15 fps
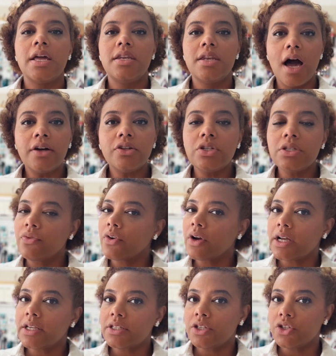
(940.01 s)
not just
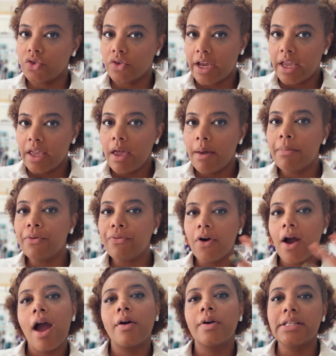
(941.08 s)
for us to drink, but
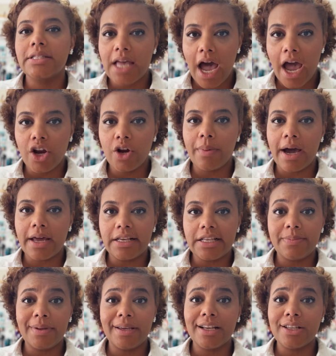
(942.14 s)
for our entire
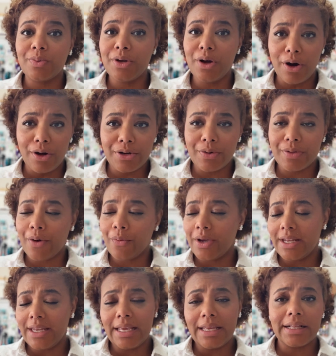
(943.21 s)
bodies, because we all know that
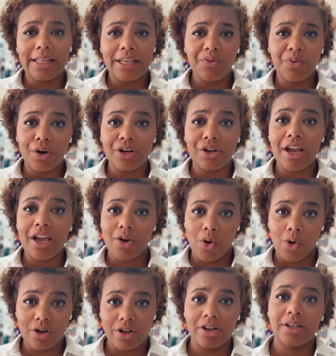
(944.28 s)
we need clean water in
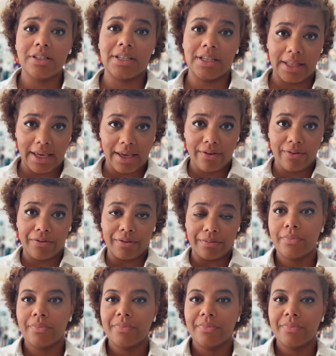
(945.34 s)
order to live.